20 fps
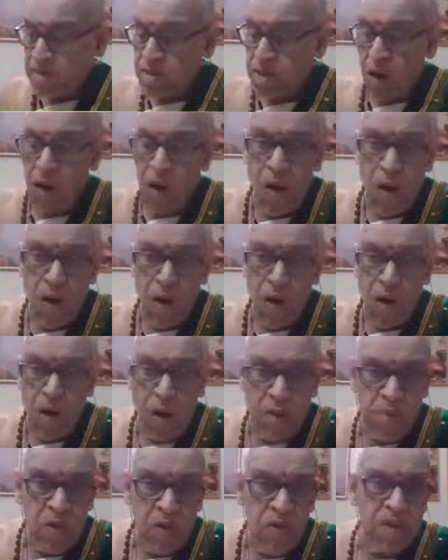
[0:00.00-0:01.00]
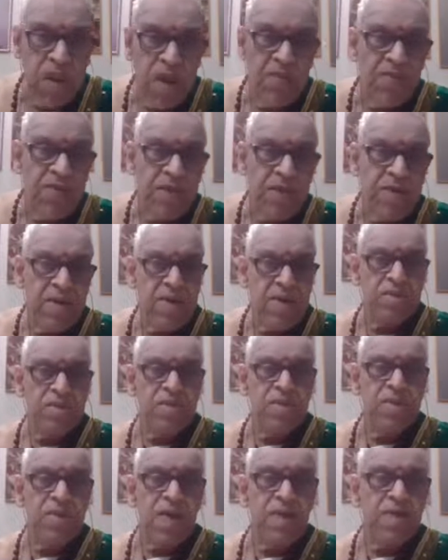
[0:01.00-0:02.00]
all about Devi is
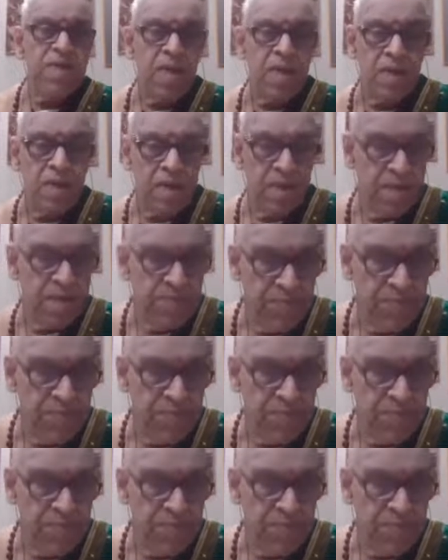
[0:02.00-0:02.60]
red colored,